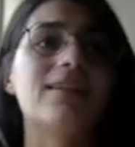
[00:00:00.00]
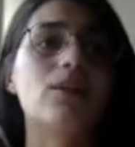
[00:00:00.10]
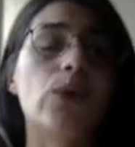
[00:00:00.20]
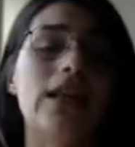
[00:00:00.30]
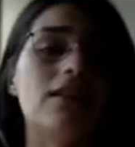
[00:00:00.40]

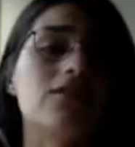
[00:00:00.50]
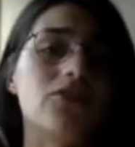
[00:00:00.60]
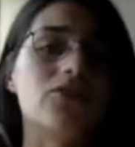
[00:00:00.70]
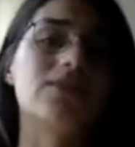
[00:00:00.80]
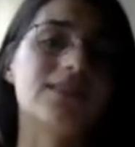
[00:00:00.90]
and we need
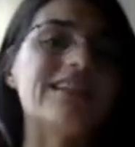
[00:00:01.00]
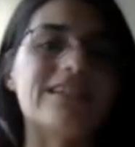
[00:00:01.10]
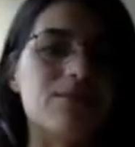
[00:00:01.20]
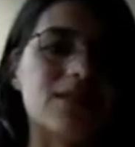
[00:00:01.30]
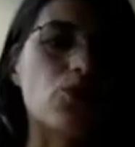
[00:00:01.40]
to use
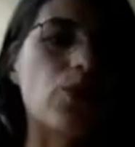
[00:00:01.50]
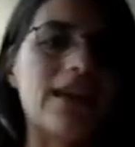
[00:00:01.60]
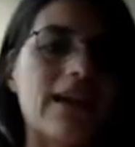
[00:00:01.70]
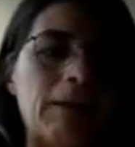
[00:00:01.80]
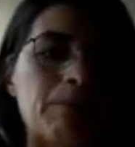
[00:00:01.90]
synonyms if
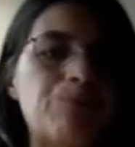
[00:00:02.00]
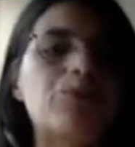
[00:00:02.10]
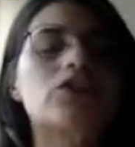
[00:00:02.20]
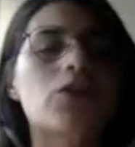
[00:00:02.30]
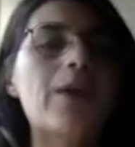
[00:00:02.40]
we can.
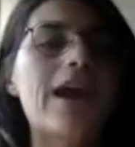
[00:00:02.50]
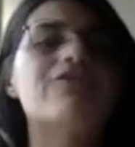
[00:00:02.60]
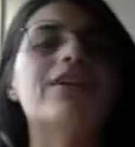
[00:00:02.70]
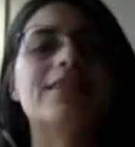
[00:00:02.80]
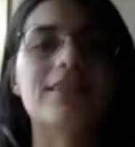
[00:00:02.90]
So
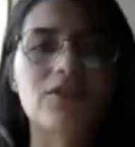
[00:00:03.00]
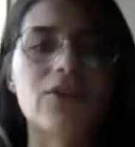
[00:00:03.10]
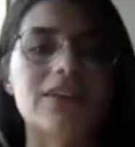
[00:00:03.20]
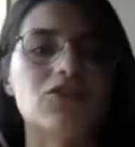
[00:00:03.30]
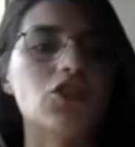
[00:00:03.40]
paraphrasing
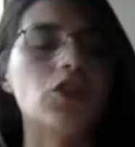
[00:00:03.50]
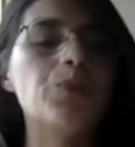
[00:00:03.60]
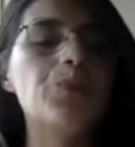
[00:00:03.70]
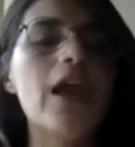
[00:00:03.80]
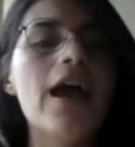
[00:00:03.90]
the
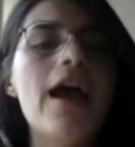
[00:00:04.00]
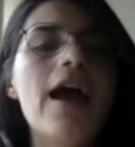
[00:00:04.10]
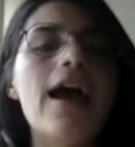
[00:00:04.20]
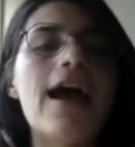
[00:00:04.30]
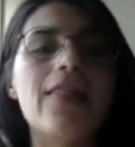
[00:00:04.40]
question.
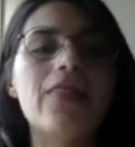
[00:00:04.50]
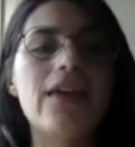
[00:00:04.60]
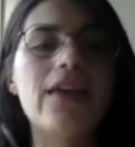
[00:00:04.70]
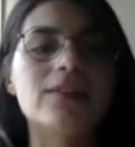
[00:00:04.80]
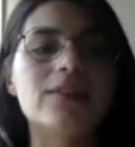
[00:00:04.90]

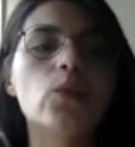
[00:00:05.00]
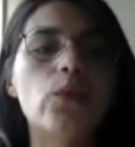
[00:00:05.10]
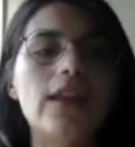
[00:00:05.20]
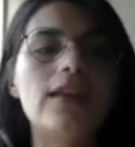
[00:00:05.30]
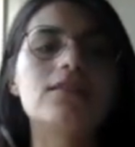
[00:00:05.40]
And then
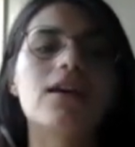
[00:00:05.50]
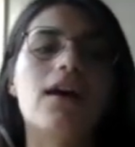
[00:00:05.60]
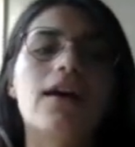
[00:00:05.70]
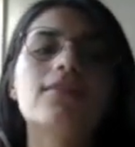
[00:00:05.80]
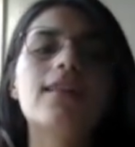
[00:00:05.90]
we need to
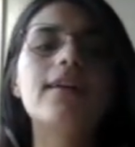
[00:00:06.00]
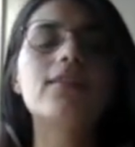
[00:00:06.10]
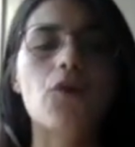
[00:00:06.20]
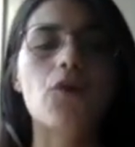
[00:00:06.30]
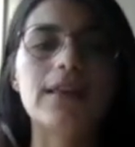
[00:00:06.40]

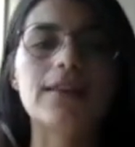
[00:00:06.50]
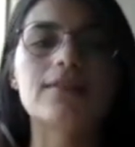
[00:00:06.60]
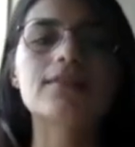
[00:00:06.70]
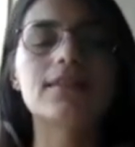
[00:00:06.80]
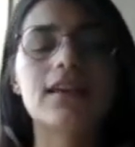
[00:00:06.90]
outline the
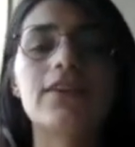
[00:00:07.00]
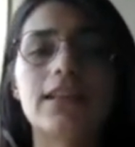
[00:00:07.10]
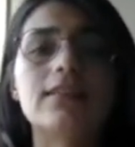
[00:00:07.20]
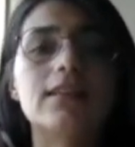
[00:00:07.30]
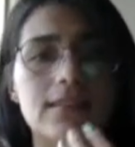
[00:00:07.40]
opinions
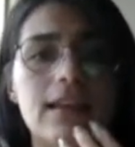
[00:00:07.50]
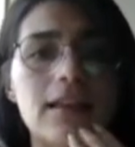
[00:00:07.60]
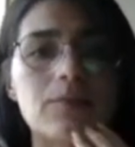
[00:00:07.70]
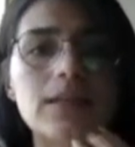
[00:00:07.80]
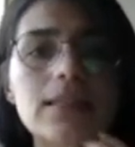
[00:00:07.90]
given in the
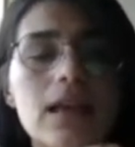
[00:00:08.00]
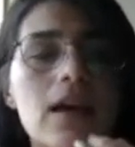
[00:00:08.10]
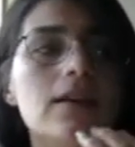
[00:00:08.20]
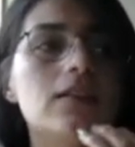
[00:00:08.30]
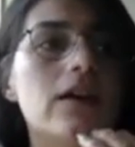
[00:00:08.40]
statement.
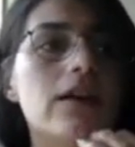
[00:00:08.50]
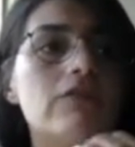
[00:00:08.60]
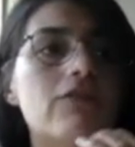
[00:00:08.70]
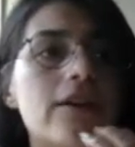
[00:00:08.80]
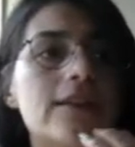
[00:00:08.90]

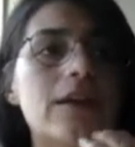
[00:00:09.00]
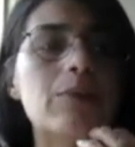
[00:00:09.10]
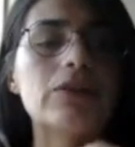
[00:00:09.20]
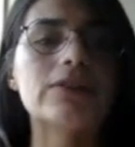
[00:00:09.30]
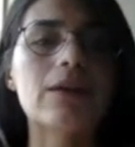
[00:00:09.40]
So for
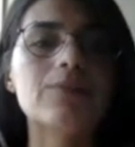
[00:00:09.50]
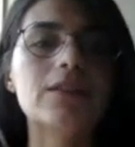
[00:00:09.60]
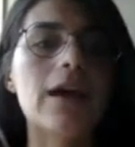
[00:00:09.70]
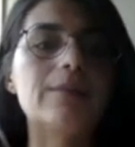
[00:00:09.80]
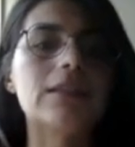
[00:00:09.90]
example,
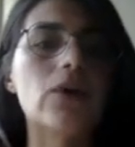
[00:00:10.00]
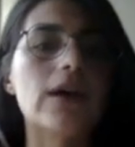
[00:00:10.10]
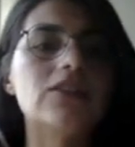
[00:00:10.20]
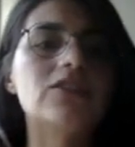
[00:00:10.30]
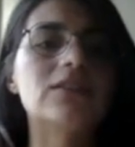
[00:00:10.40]
sometimes the
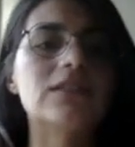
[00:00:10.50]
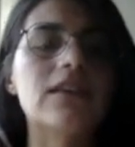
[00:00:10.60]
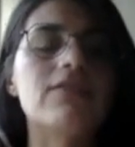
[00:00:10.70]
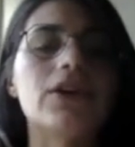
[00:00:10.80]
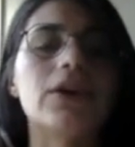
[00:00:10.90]
questions
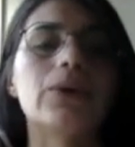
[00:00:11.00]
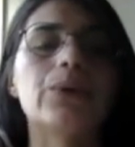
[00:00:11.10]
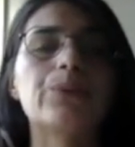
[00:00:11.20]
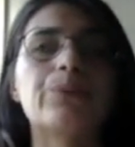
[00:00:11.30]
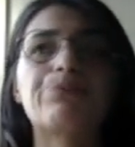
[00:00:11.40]
give
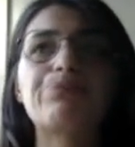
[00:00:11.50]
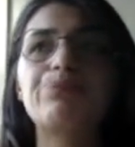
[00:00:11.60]
you